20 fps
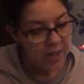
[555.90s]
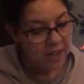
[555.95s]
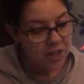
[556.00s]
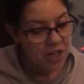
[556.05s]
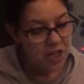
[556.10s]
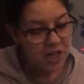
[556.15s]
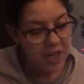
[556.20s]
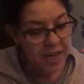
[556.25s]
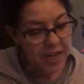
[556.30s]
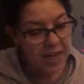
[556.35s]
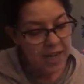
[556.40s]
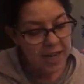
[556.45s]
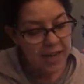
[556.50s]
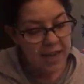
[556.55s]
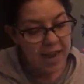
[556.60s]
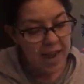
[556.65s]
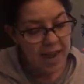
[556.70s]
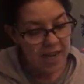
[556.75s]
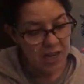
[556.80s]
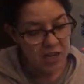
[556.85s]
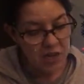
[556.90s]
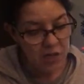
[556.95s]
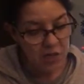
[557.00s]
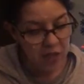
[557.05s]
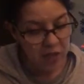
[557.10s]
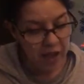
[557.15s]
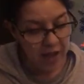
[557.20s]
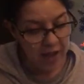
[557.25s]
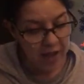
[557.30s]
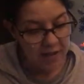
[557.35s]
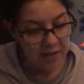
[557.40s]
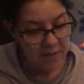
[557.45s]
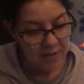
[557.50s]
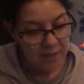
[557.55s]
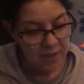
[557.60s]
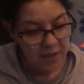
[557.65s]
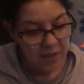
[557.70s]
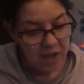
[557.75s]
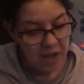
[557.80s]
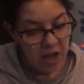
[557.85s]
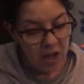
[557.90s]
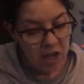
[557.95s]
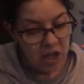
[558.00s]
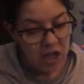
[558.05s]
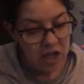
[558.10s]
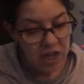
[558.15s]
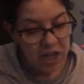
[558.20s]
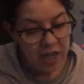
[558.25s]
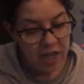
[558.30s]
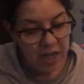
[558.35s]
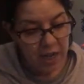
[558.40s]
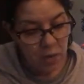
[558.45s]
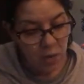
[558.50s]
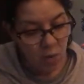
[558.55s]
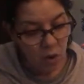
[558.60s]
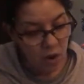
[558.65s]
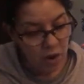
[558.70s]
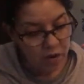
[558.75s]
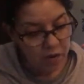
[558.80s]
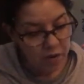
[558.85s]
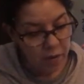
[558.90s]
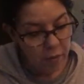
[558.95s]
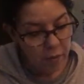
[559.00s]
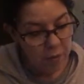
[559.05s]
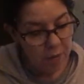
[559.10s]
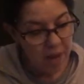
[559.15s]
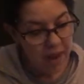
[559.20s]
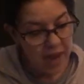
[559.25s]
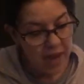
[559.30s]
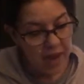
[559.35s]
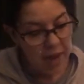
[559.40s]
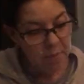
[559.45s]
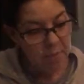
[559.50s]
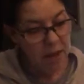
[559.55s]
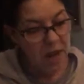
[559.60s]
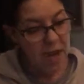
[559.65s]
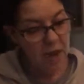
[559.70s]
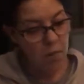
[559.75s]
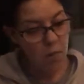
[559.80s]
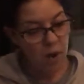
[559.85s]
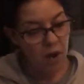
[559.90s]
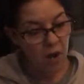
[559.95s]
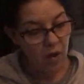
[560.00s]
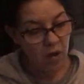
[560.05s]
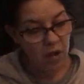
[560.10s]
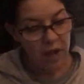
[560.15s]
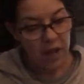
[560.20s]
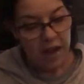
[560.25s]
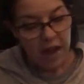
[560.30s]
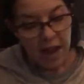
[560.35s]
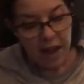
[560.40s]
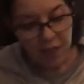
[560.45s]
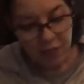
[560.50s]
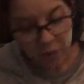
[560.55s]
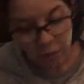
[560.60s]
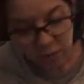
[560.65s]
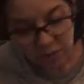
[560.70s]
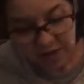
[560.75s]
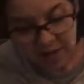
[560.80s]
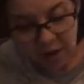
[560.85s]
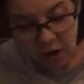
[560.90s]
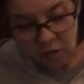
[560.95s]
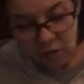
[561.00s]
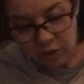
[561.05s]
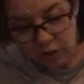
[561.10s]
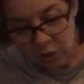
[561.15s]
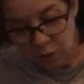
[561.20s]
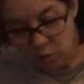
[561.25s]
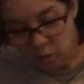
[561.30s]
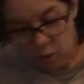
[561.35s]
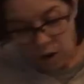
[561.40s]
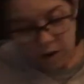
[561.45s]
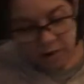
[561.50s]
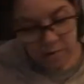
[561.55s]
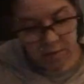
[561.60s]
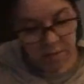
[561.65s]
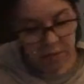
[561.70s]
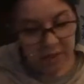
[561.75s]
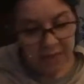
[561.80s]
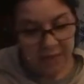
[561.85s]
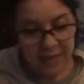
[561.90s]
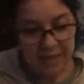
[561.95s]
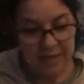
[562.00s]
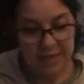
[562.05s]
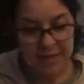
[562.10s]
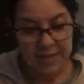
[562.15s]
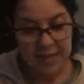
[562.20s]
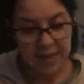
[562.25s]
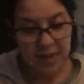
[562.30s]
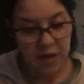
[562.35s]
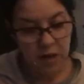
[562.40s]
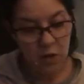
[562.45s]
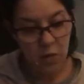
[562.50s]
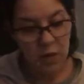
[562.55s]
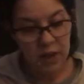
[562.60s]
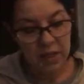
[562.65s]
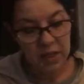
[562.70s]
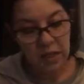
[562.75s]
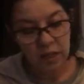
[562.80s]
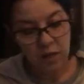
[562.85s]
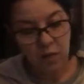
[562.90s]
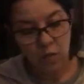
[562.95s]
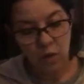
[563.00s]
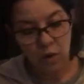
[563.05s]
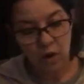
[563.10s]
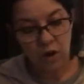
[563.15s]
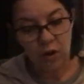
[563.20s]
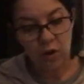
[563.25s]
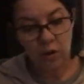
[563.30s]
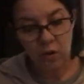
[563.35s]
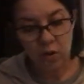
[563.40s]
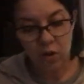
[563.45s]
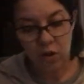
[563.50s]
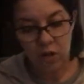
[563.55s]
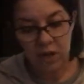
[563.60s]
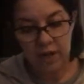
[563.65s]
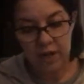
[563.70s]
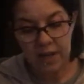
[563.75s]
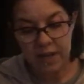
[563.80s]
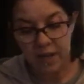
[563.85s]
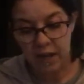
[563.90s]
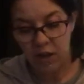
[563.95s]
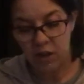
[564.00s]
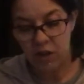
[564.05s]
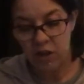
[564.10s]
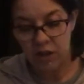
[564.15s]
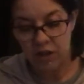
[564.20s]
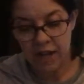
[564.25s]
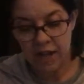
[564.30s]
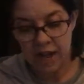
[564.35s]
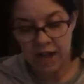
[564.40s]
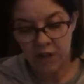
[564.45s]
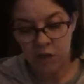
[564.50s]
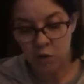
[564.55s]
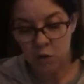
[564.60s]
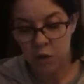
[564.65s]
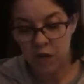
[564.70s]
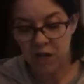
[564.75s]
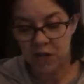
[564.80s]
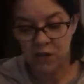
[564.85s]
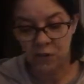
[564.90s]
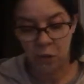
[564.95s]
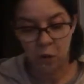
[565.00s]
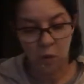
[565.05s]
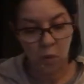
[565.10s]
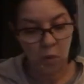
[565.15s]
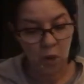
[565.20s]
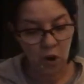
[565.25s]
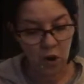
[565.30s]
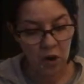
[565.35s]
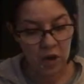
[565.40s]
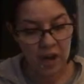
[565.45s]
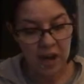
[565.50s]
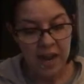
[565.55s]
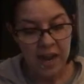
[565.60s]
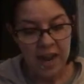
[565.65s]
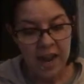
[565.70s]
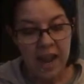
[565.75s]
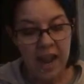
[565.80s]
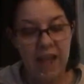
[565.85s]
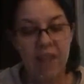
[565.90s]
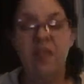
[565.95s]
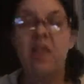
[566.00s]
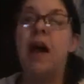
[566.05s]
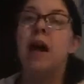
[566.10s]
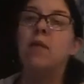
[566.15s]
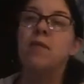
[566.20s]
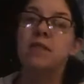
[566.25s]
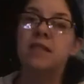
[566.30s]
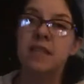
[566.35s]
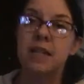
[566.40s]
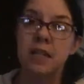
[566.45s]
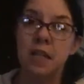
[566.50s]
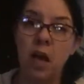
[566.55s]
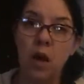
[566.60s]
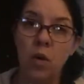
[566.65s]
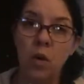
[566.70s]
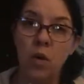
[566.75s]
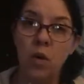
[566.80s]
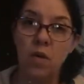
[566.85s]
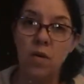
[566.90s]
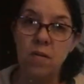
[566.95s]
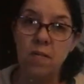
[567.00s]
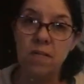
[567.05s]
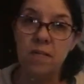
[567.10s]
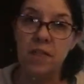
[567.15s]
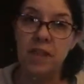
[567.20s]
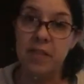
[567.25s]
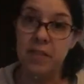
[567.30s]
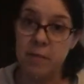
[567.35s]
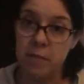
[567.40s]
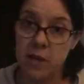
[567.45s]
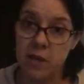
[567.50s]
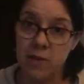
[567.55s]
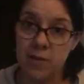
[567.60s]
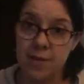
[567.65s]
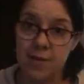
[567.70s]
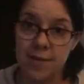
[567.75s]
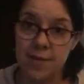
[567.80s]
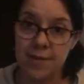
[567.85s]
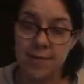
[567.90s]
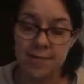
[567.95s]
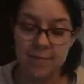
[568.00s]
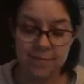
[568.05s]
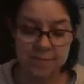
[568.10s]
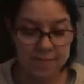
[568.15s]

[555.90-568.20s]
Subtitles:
She needed cash for that. She needed work that would pay and pay well, and there was only one place in New England where a girl could get a good cash wage for her work, and that was in Lowell, in the mills.